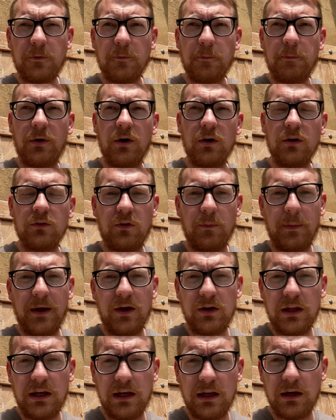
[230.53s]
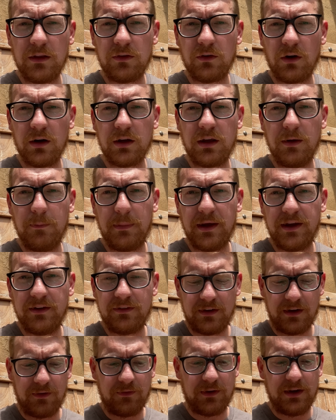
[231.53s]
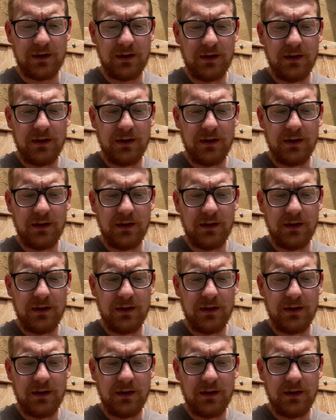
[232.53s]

parts about eating at Docking Bay 7